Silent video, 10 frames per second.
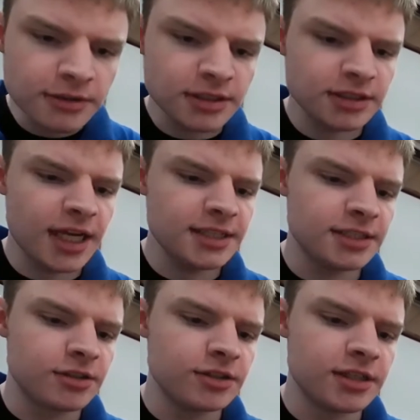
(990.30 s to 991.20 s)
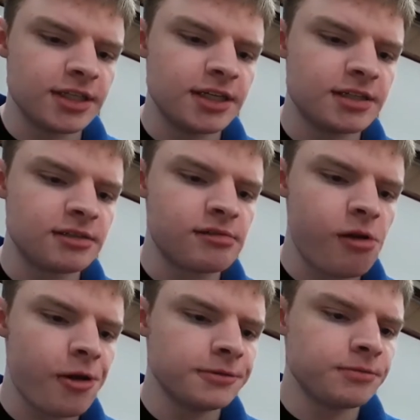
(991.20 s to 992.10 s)
doesn't taste as good as it did
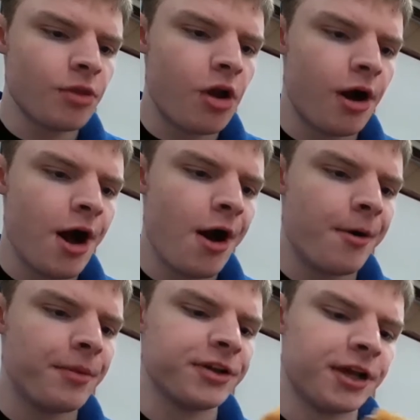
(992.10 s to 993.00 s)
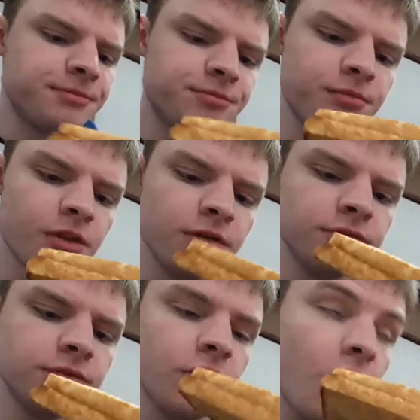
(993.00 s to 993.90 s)
on Monday.
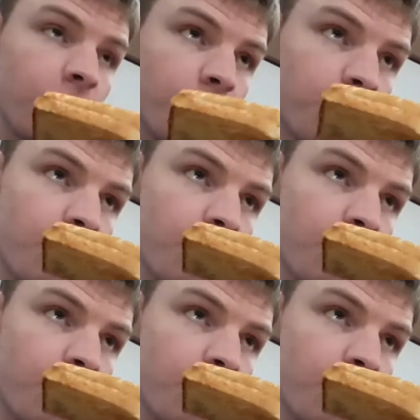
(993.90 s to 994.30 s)
Odd.